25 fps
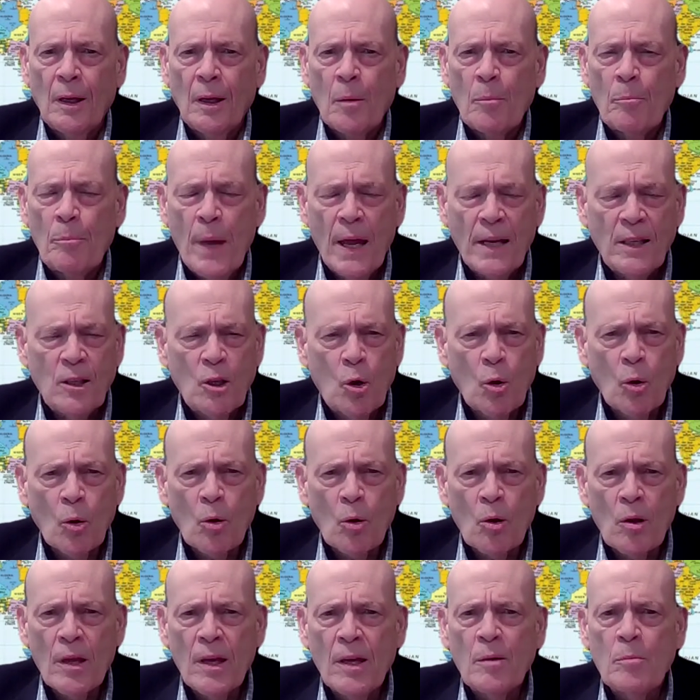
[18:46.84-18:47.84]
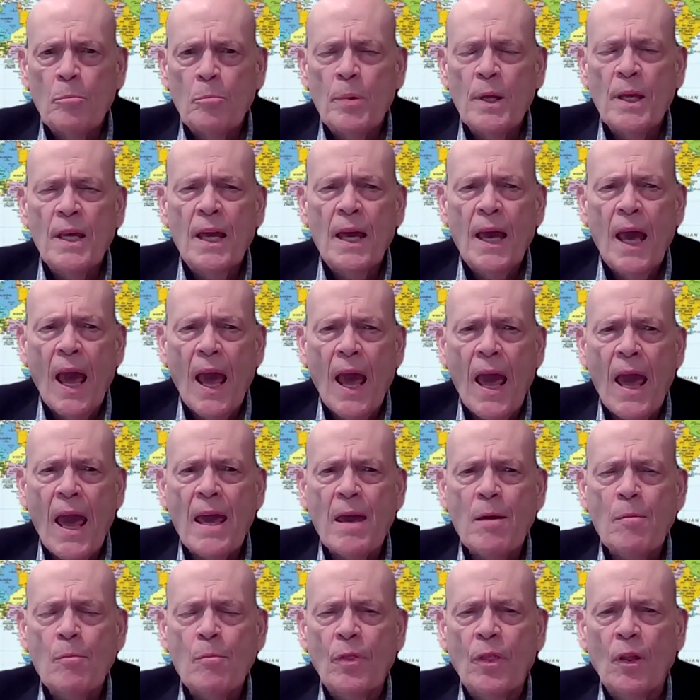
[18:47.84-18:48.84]
Ben-Gurion
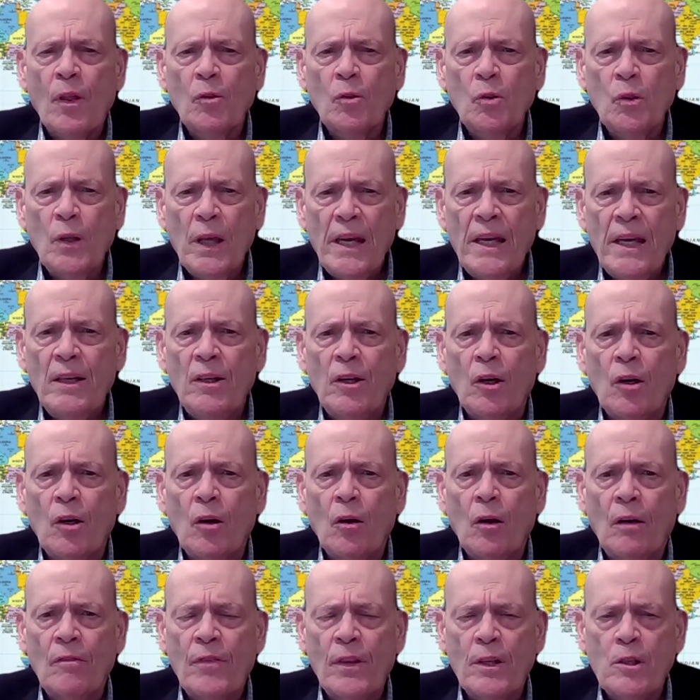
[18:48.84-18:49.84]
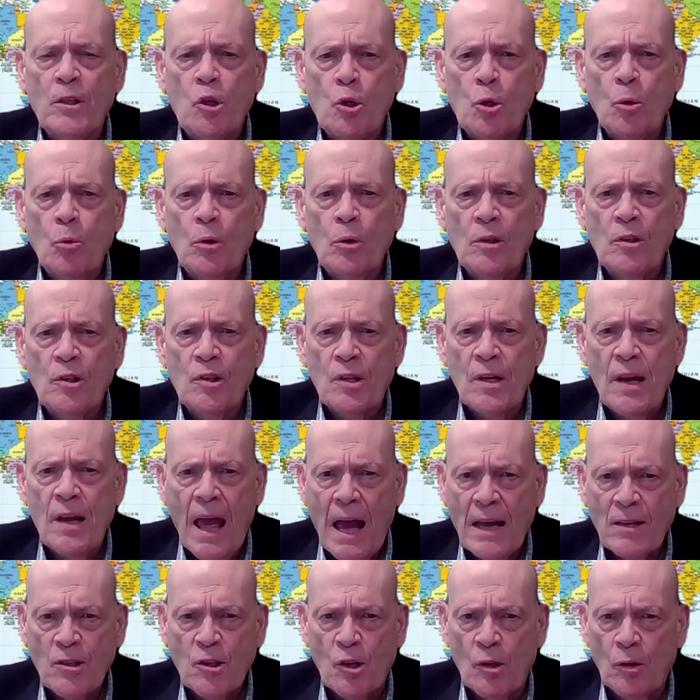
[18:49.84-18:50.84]
became the leader of the Jewish
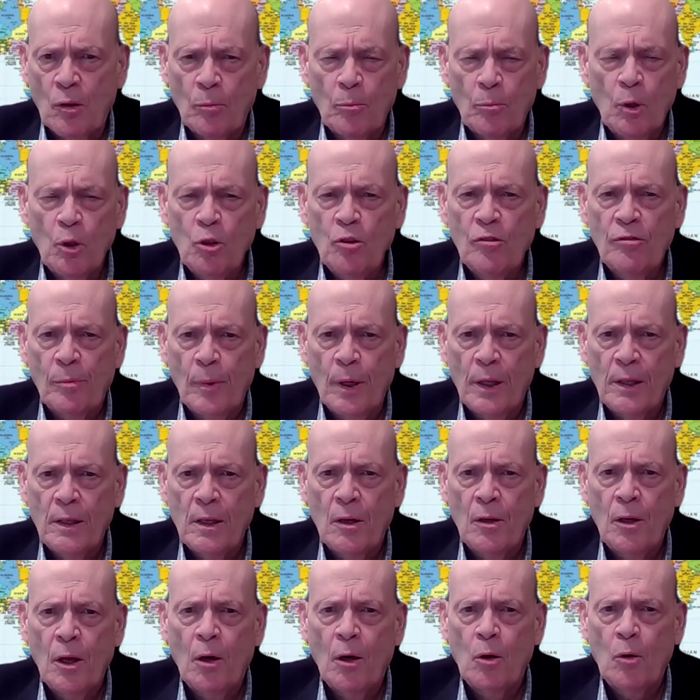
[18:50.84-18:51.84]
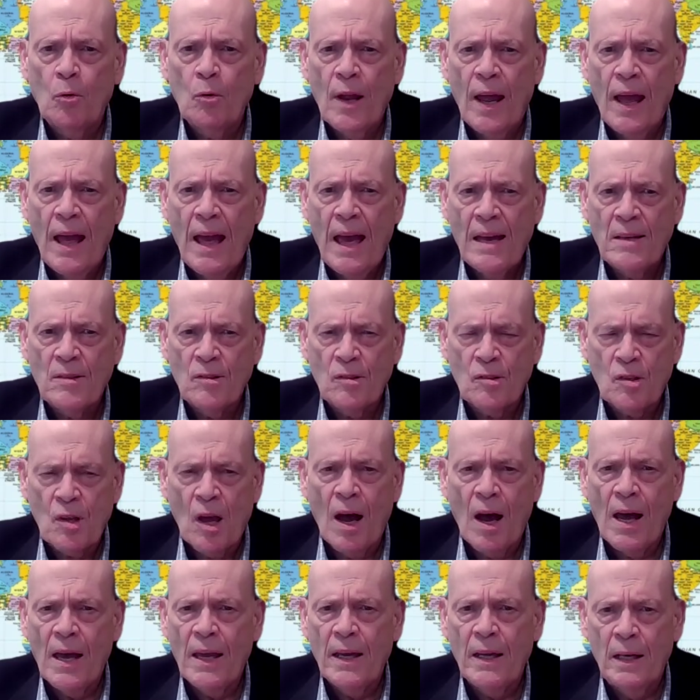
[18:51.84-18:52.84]
national movement known as
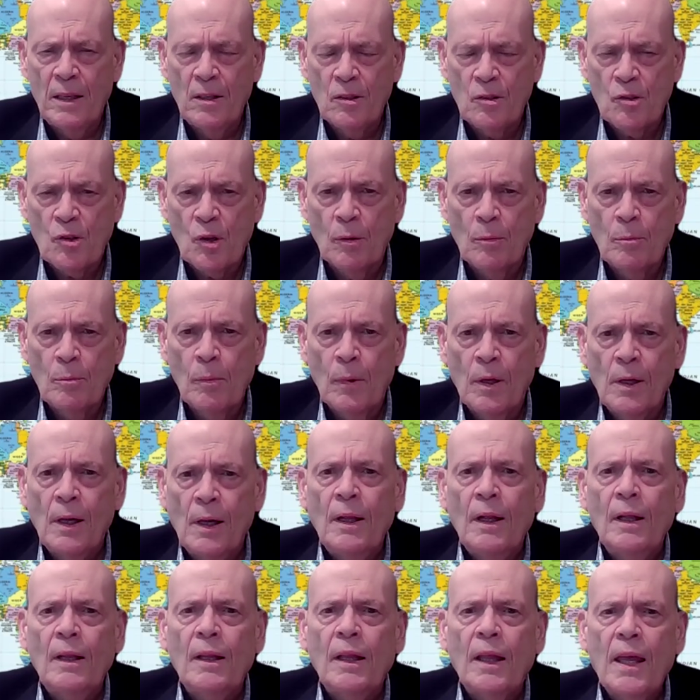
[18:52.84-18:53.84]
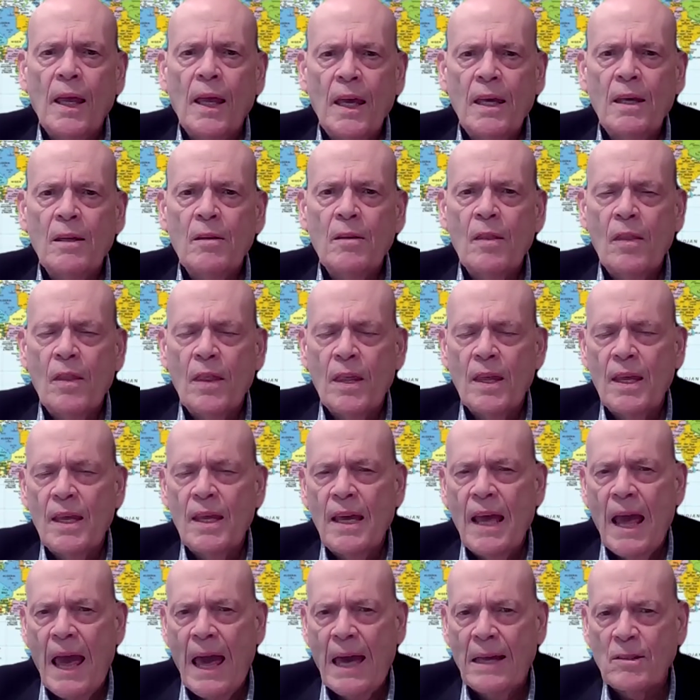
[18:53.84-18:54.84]
Zionism in
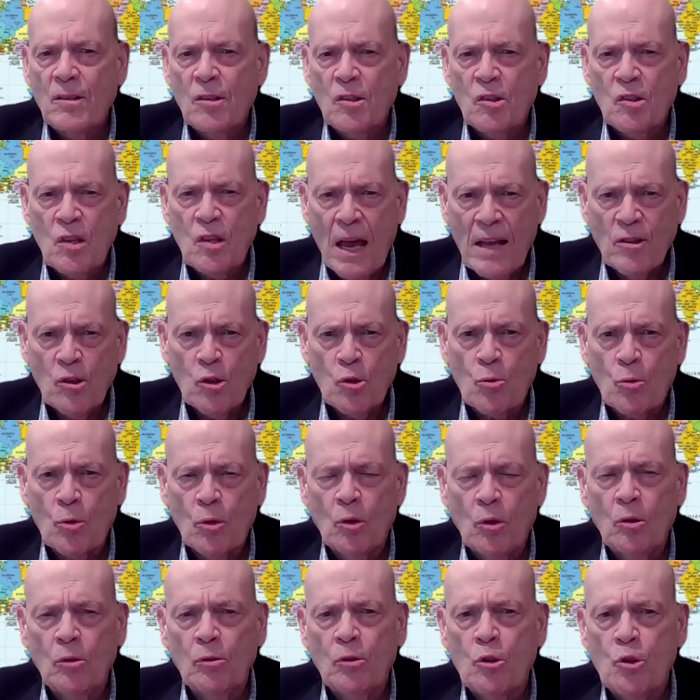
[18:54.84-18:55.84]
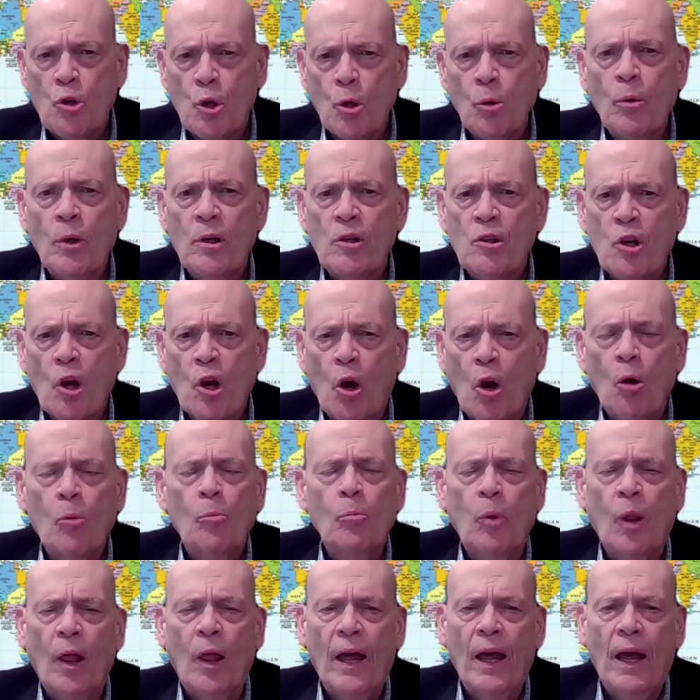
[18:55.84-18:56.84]
the ancestral Jewish
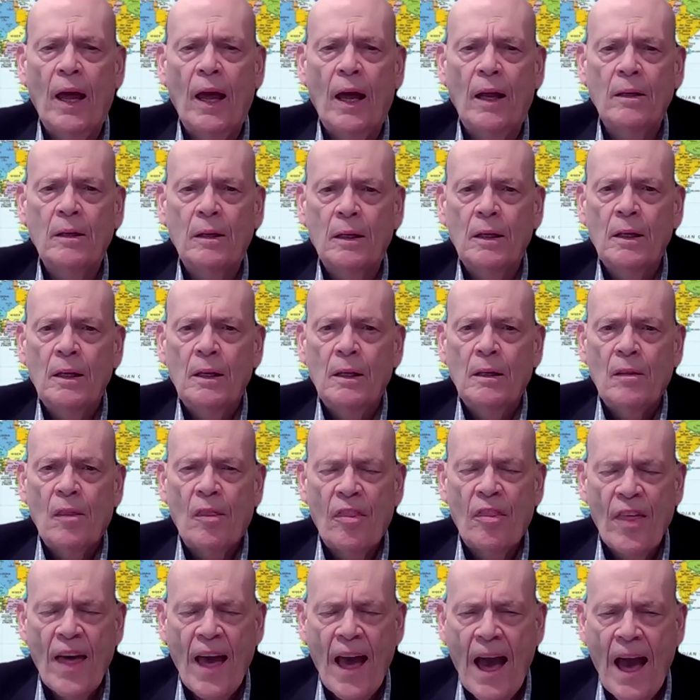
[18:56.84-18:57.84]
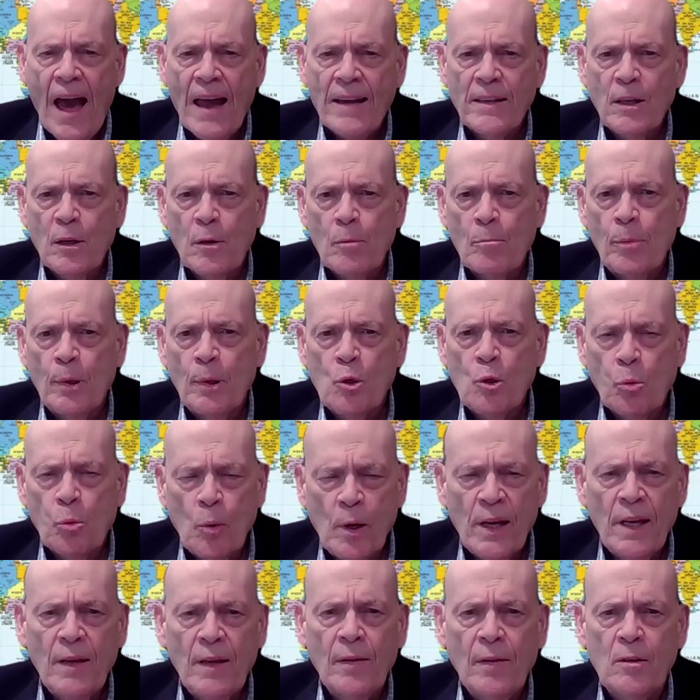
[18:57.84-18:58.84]
homeland that,
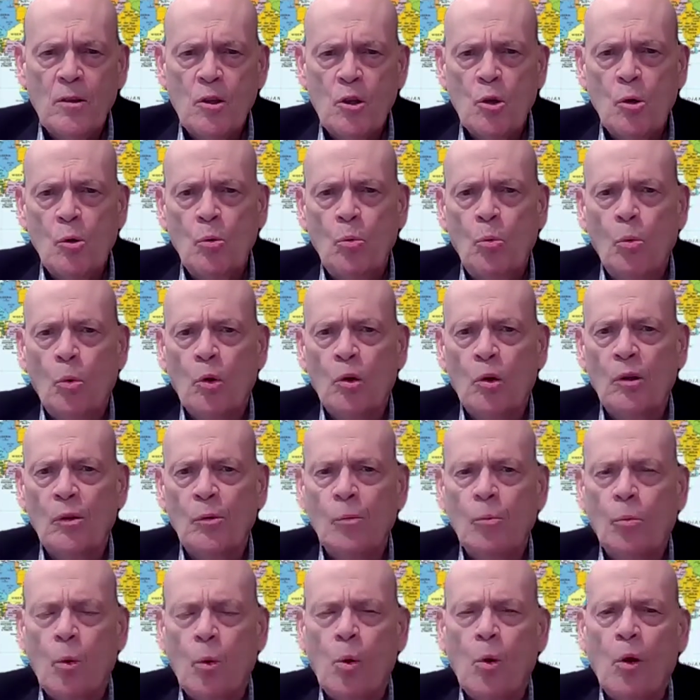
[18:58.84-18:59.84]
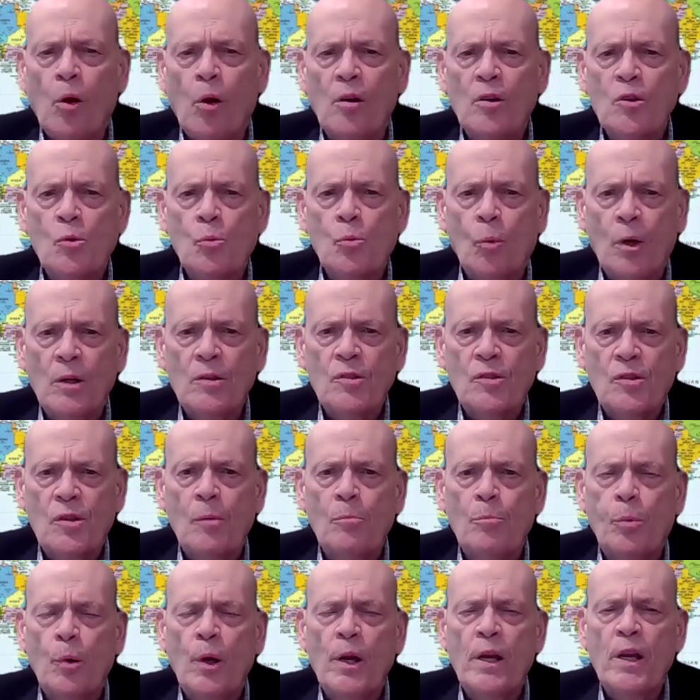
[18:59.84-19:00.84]
between the 2 world wars, was the
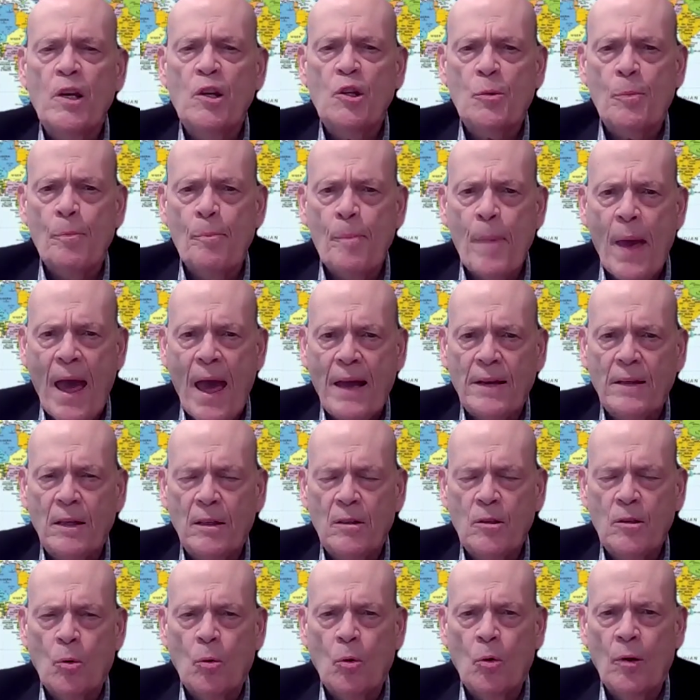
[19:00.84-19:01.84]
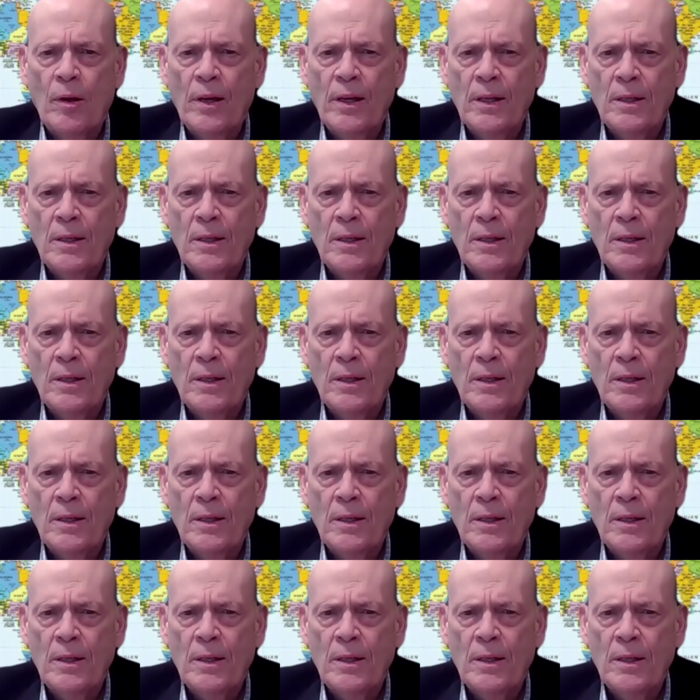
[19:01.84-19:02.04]
British Mandatory